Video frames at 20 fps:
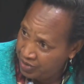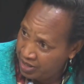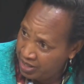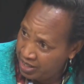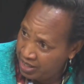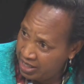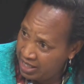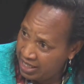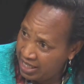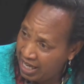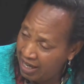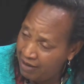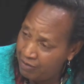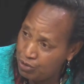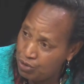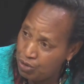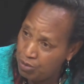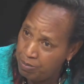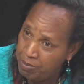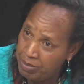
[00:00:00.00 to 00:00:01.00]
They come
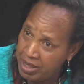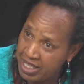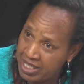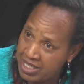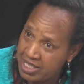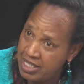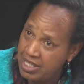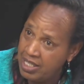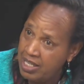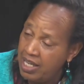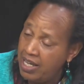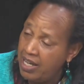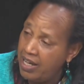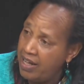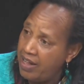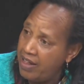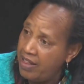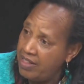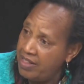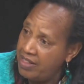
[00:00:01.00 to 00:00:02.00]
to mix
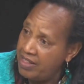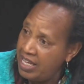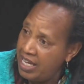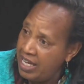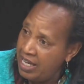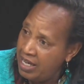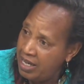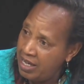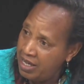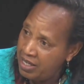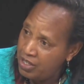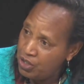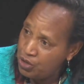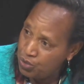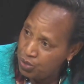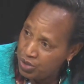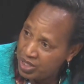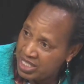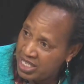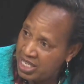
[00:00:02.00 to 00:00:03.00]
the
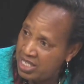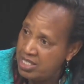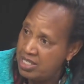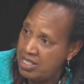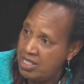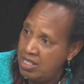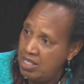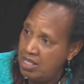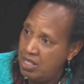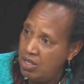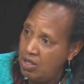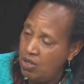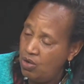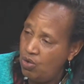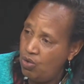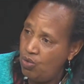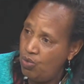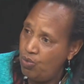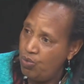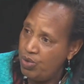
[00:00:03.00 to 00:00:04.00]
juices
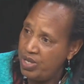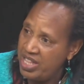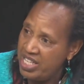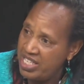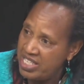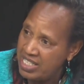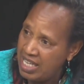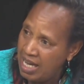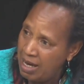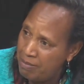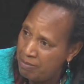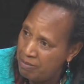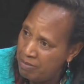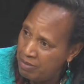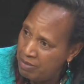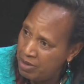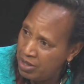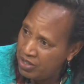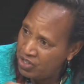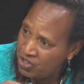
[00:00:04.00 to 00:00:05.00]
with some
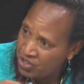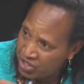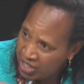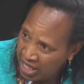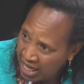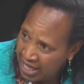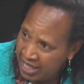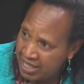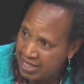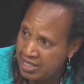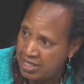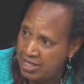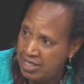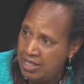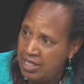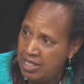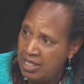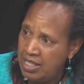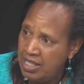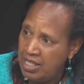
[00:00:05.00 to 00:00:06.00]
drugs,
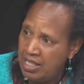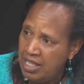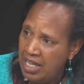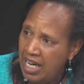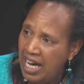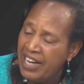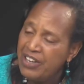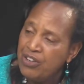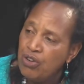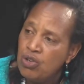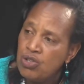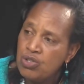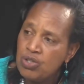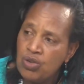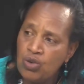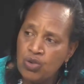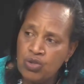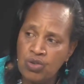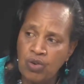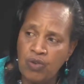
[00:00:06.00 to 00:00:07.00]
and all
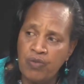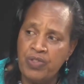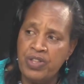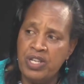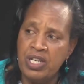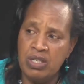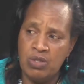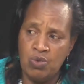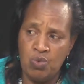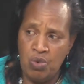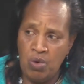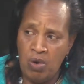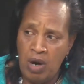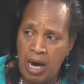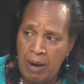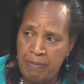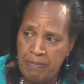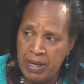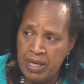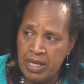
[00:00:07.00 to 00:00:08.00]
sorts of things will
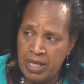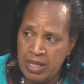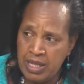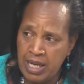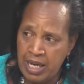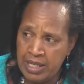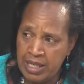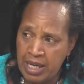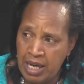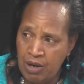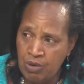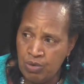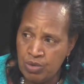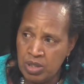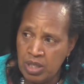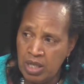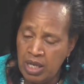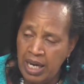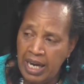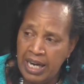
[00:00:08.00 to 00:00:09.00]
happen in that house.
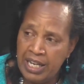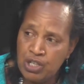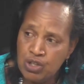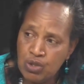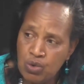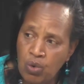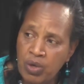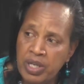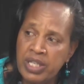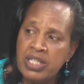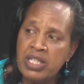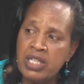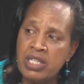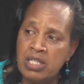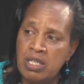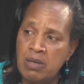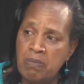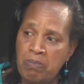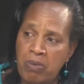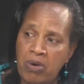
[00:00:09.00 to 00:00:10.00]
And so it is
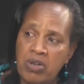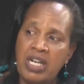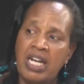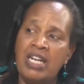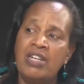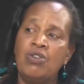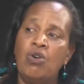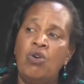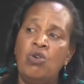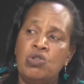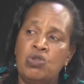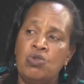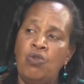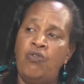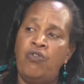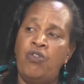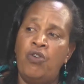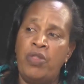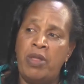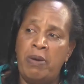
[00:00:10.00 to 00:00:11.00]
important also
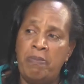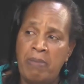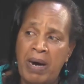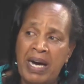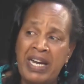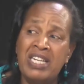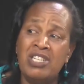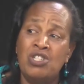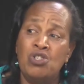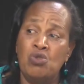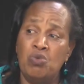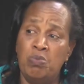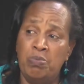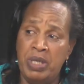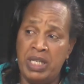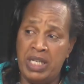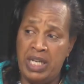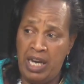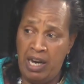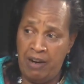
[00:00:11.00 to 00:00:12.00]
for the parent to be
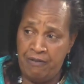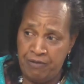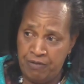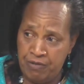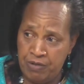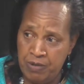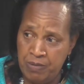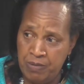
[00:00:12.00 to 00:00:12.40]
careful,